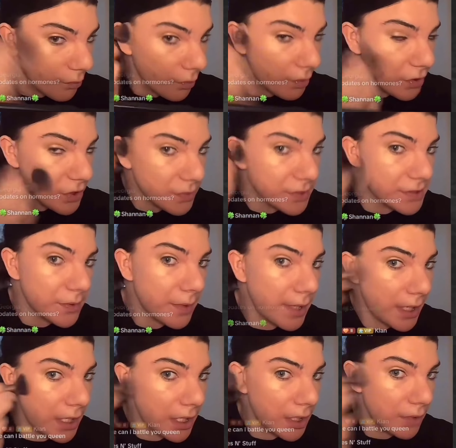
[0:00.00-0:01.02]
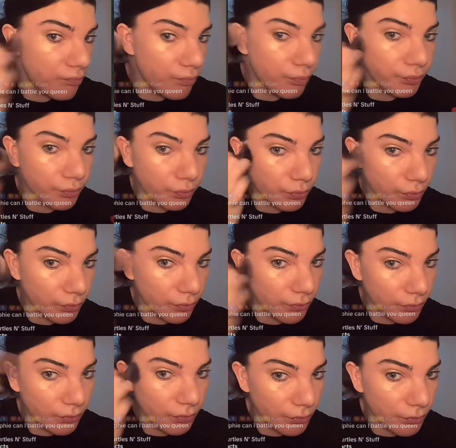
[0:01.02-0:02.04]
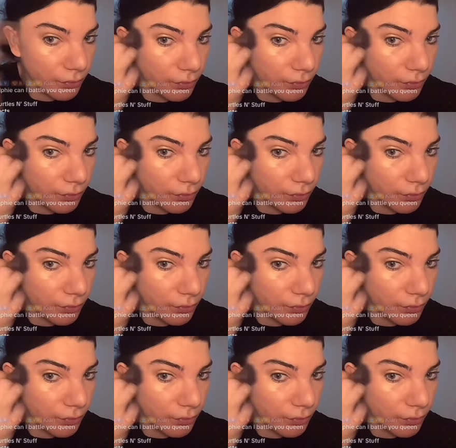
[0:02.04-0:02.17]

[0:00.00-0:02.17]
Share this video if you want to.